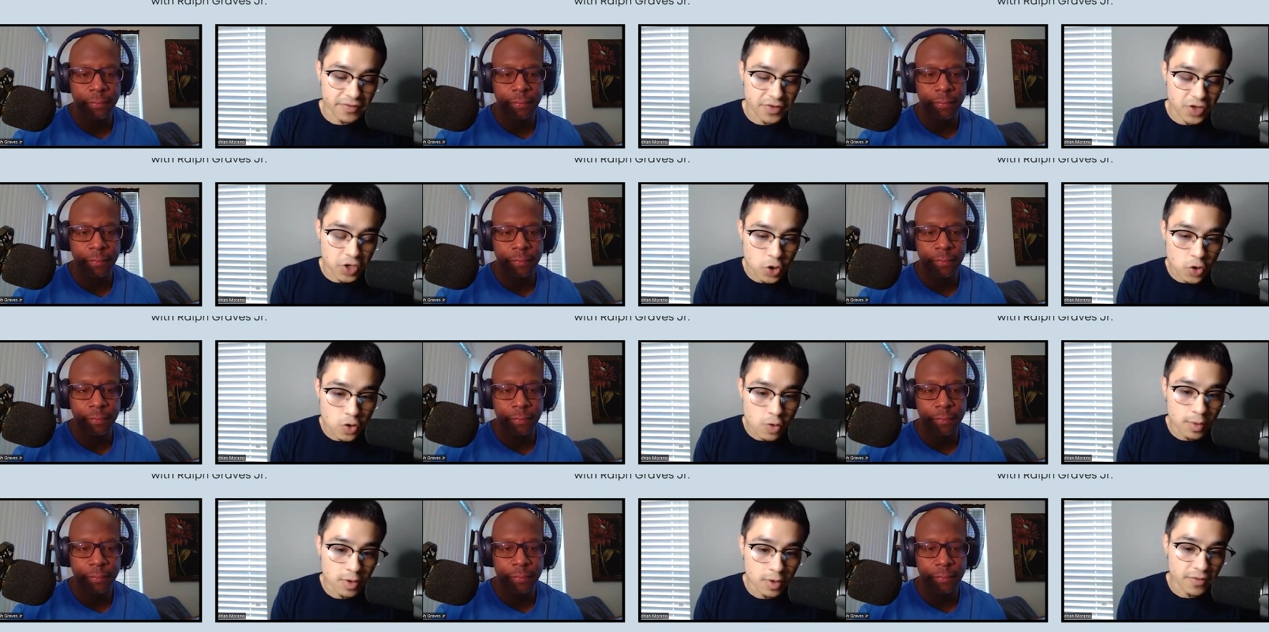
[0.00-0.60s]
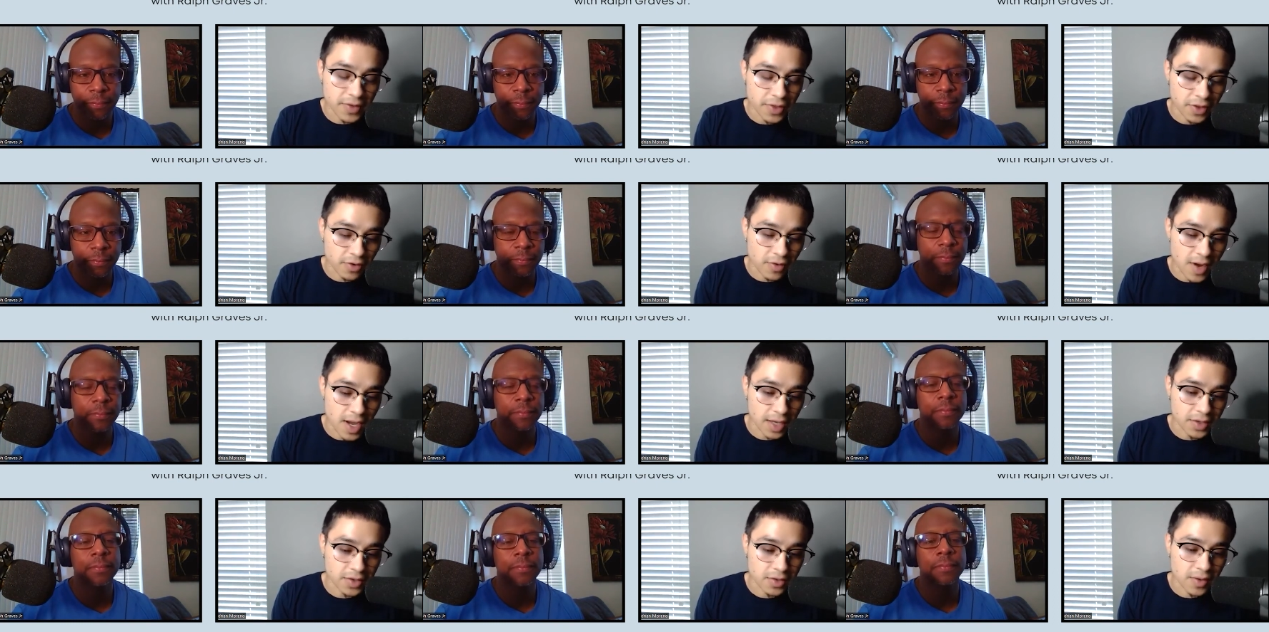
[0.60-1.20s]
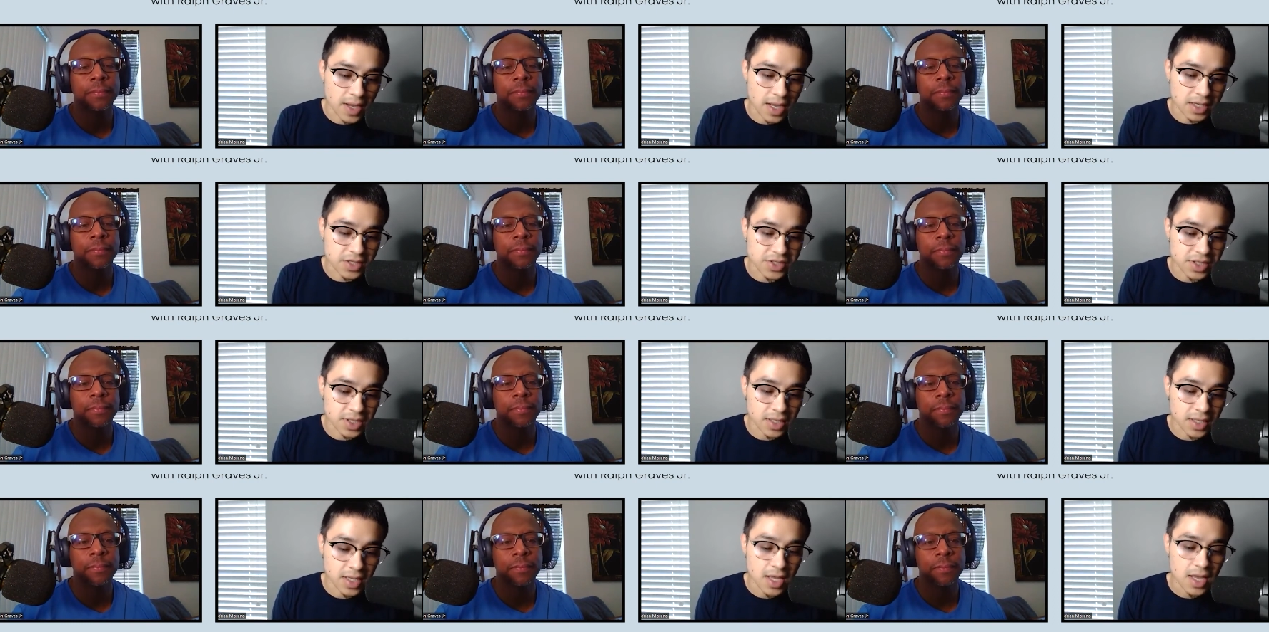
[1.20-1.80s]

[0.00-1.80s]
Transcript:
Speaker 1: you move in the right direction,